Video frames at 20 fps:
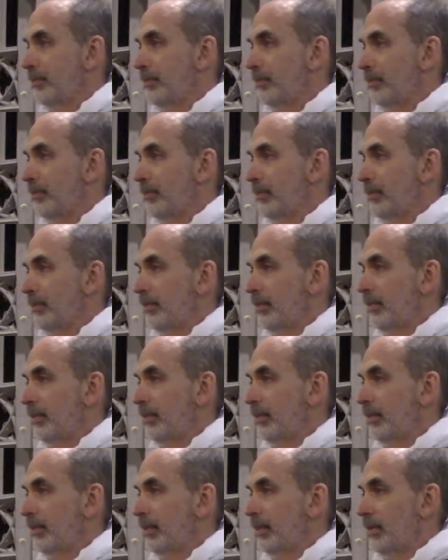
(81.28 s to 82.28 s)

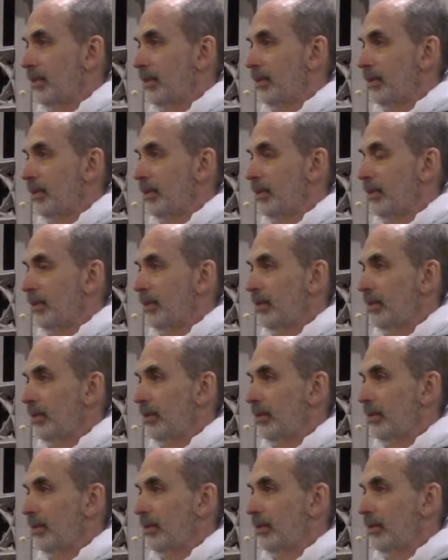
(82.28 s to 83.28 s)

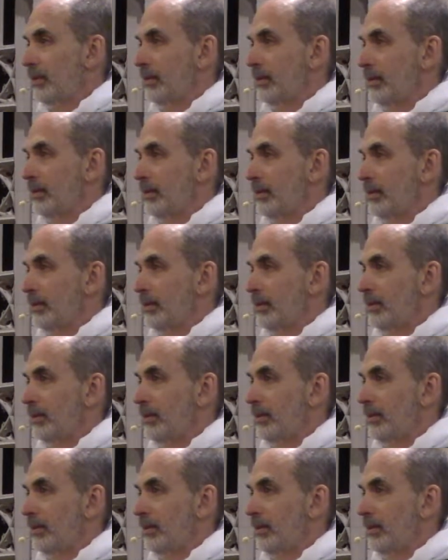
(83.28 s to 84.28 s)

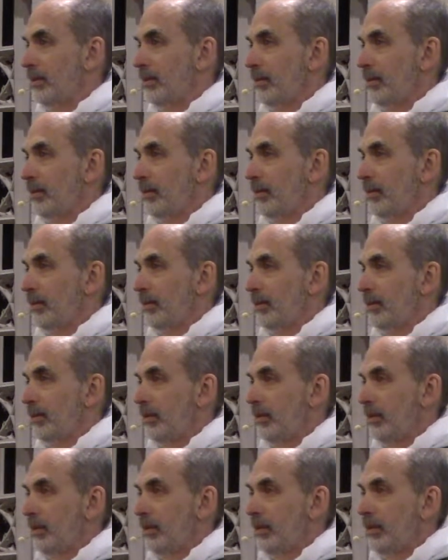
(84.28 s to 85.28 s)

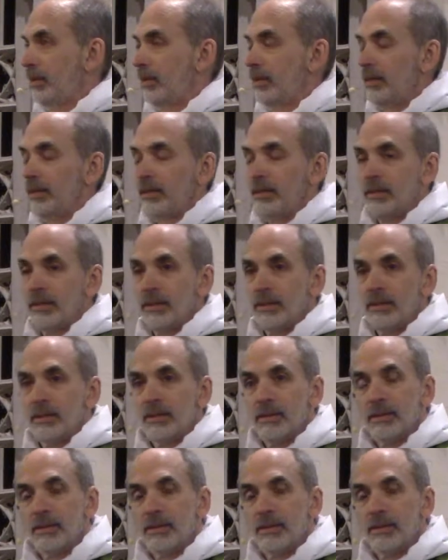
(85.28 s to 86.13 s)
No one is speaking in this clip.